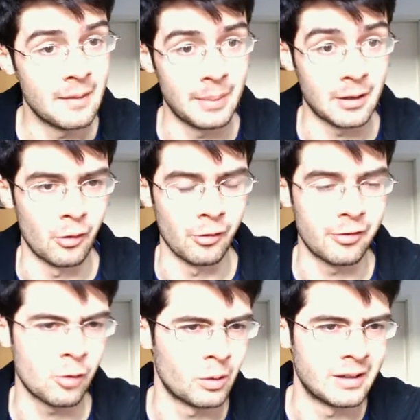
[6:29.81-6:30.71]

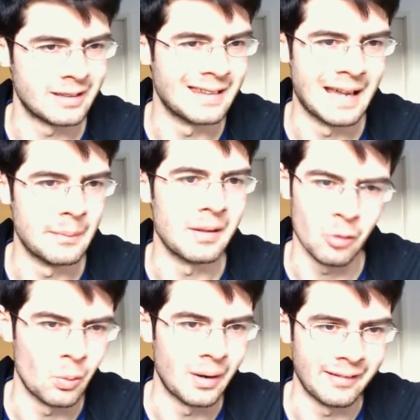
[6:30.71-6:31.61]
because talking to them is
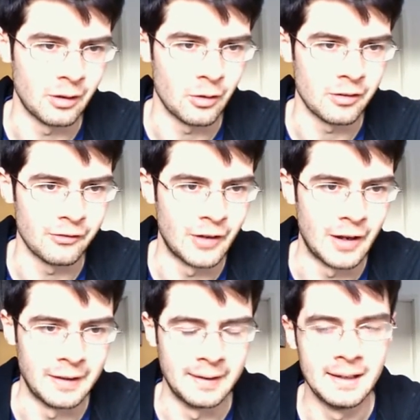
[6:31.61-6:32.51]
always a lot of fun.